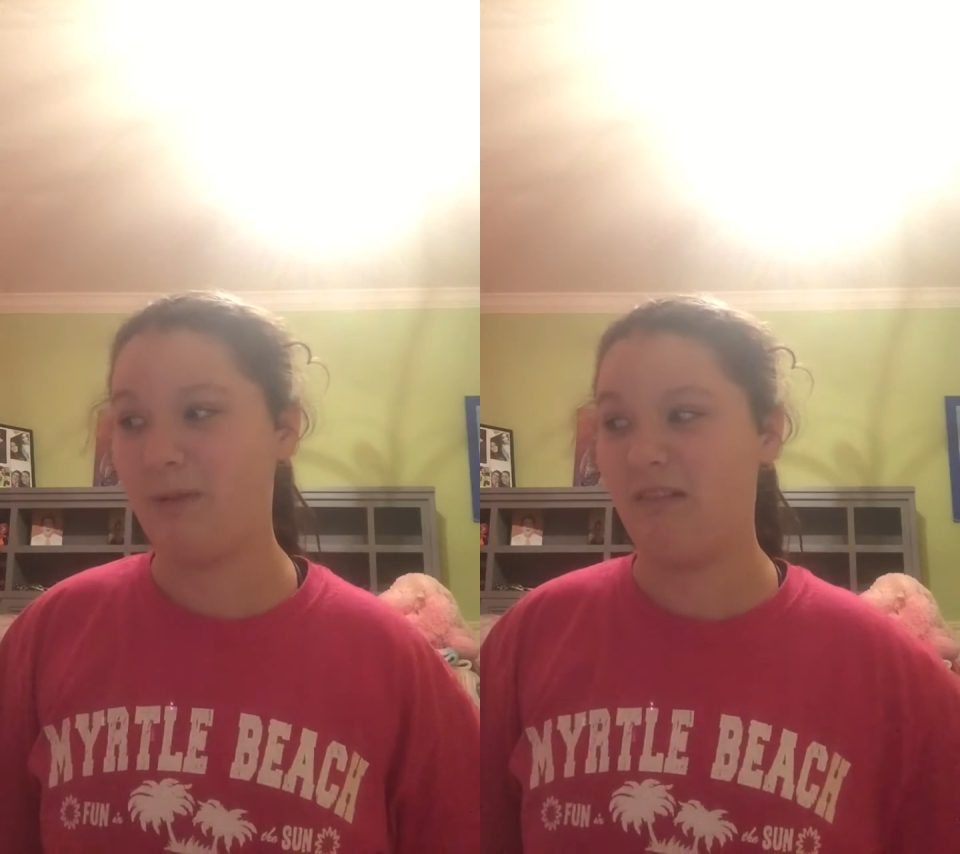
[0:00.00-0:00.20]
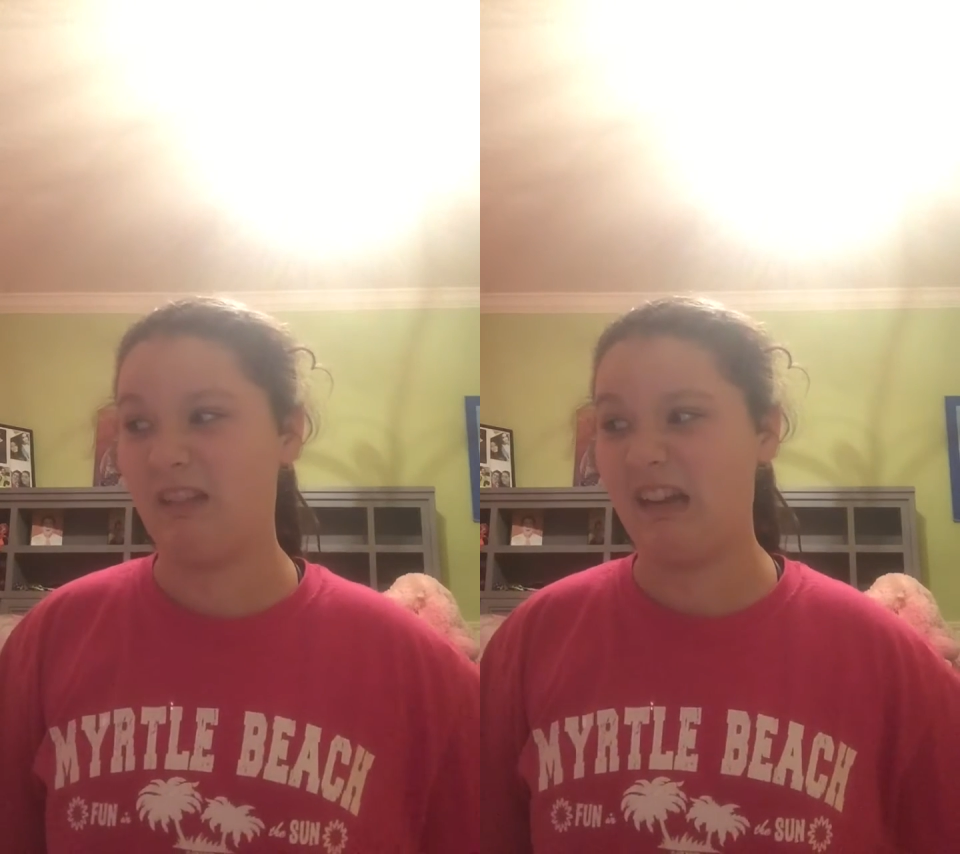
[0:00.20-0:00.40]

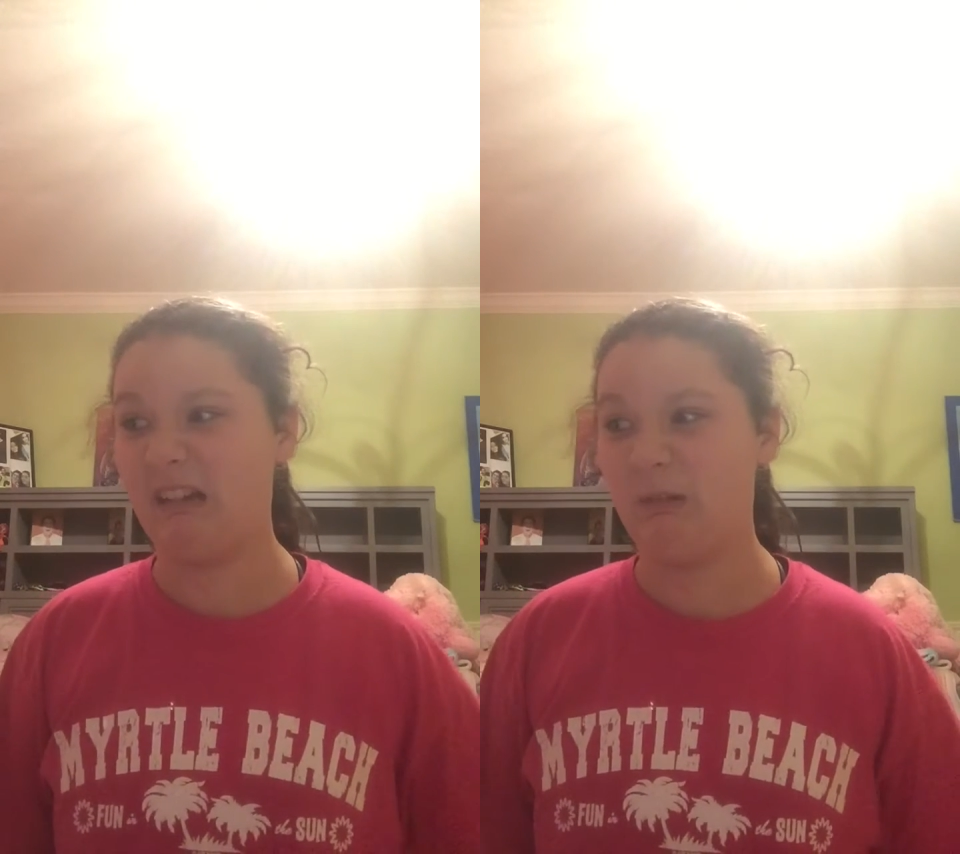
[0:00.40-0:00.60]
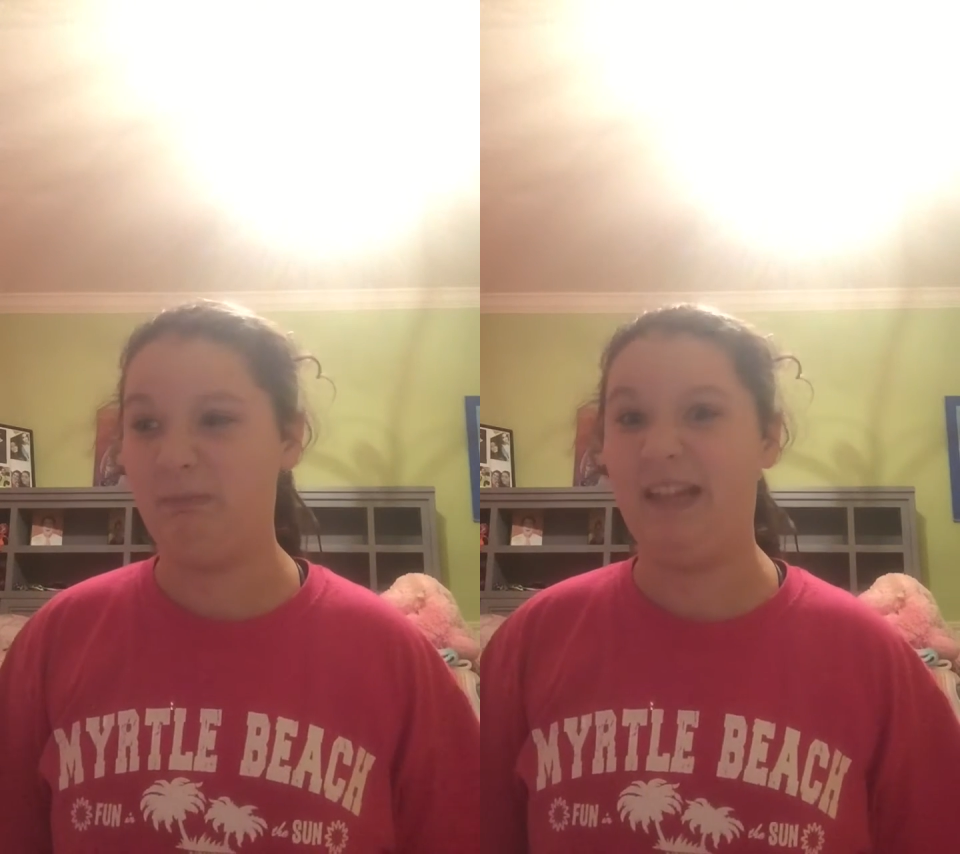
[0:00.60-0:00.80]
and I was like,
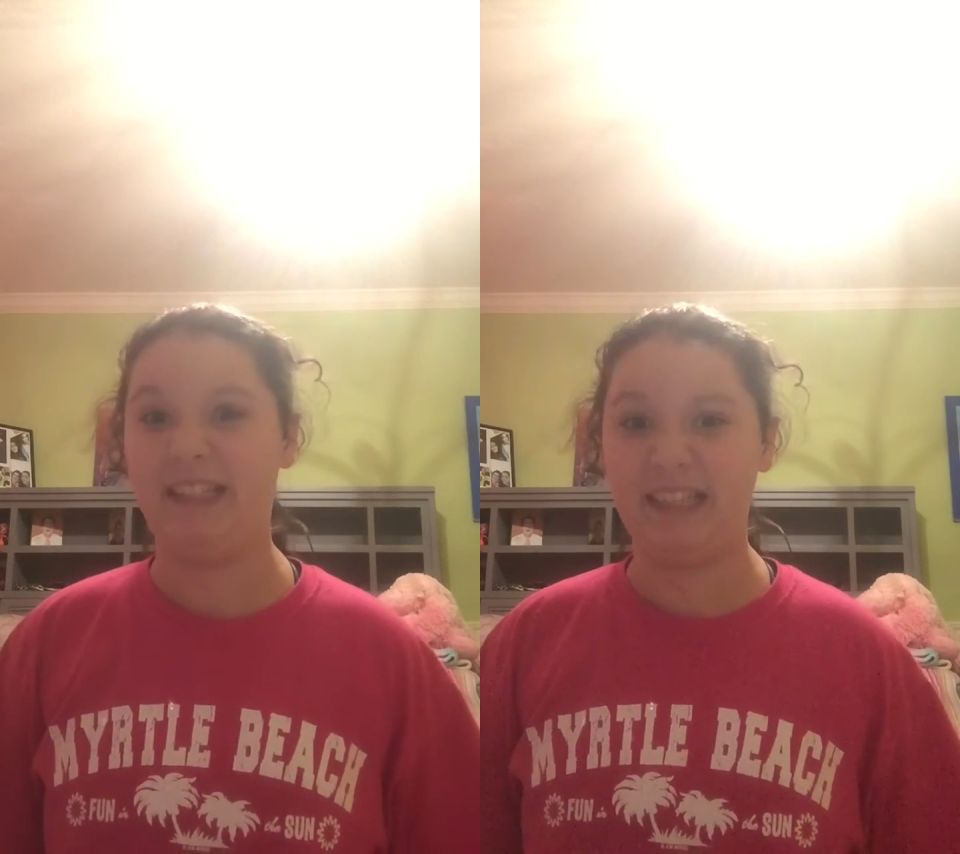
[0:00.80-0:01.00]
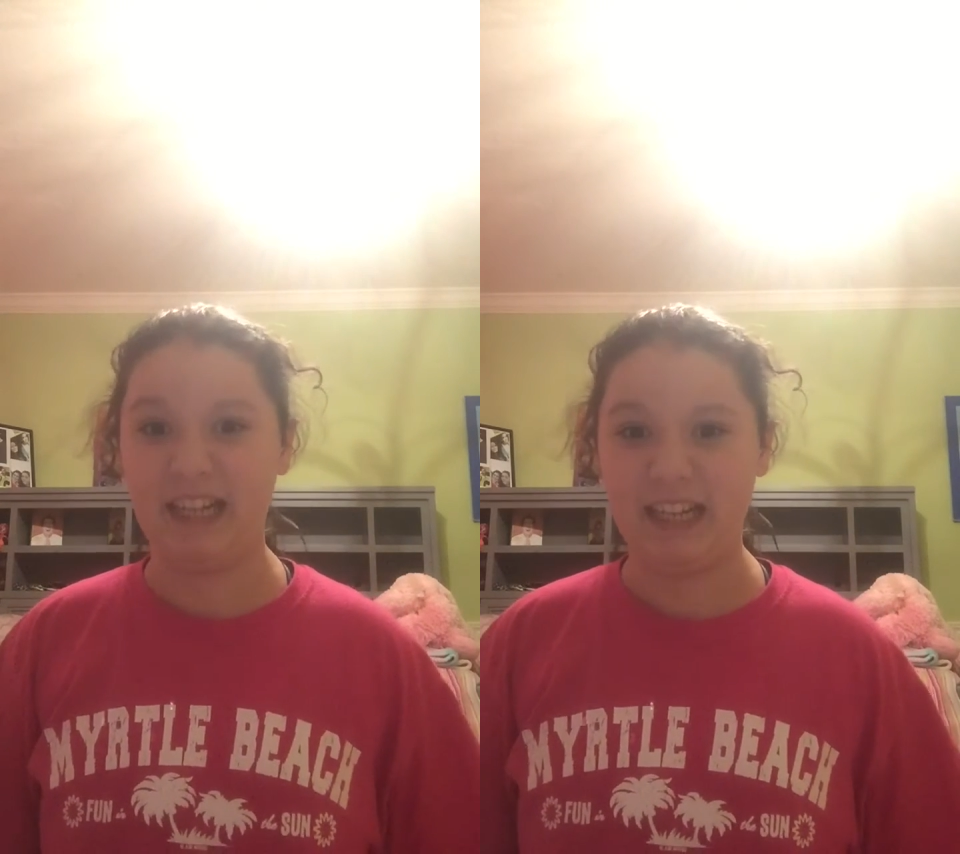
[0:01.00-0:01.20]
oh my
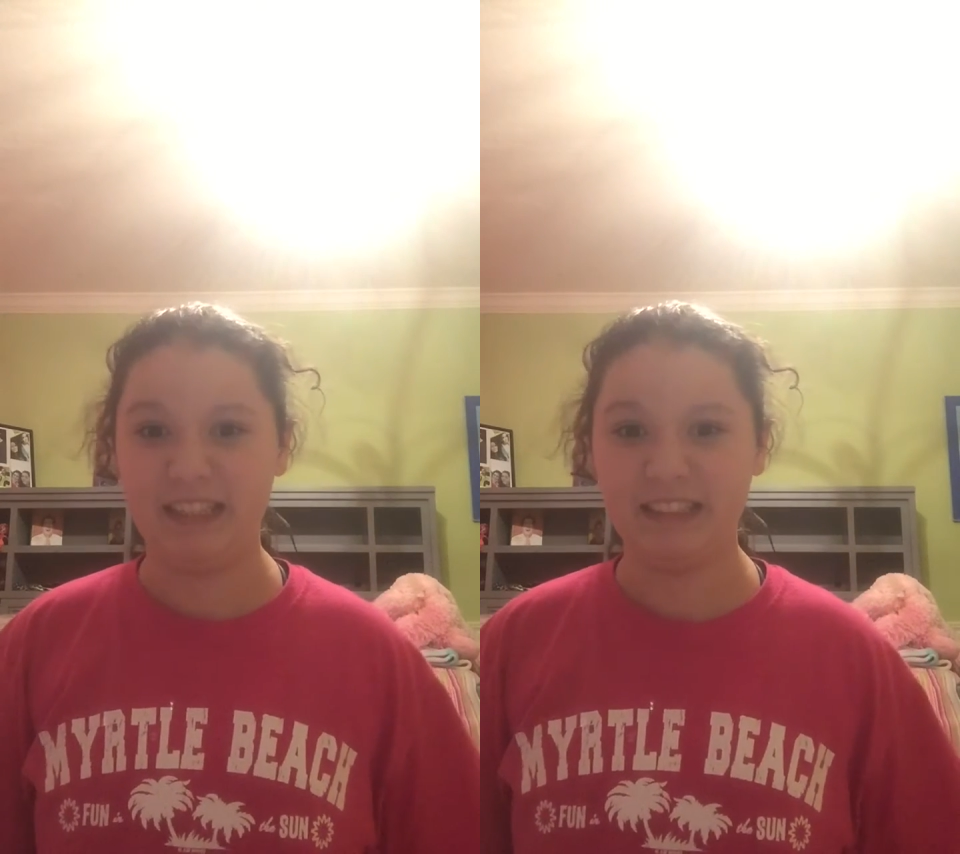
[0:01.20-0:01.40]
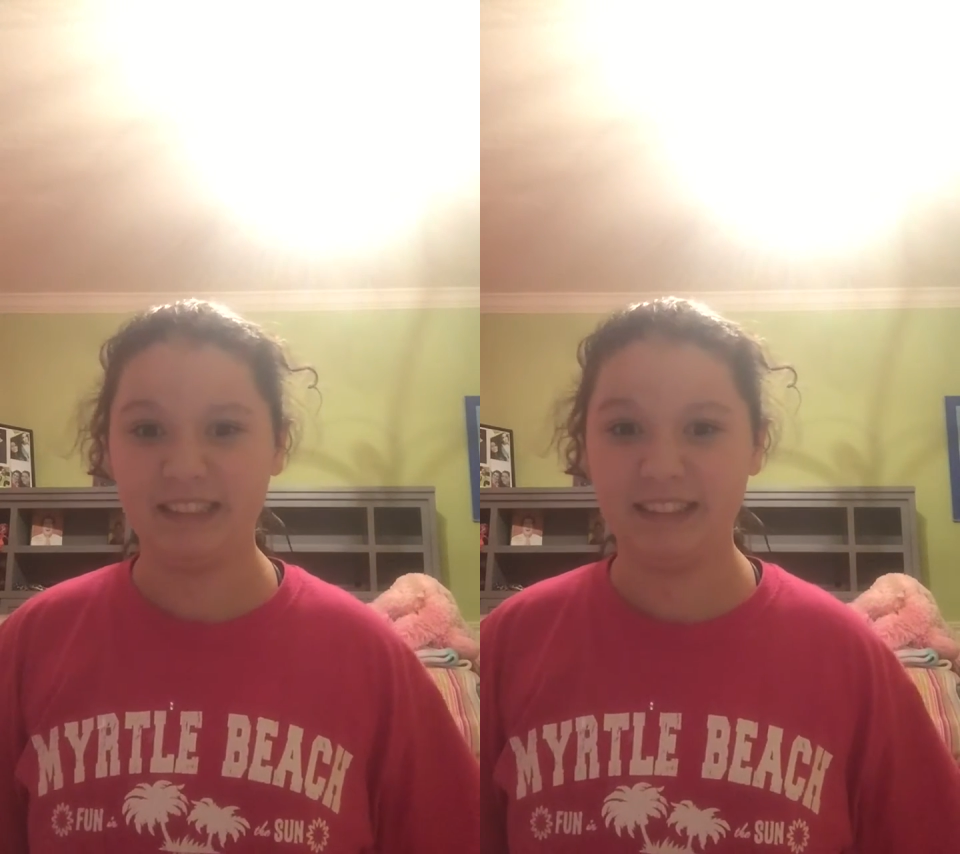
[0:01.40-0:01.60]
gosh,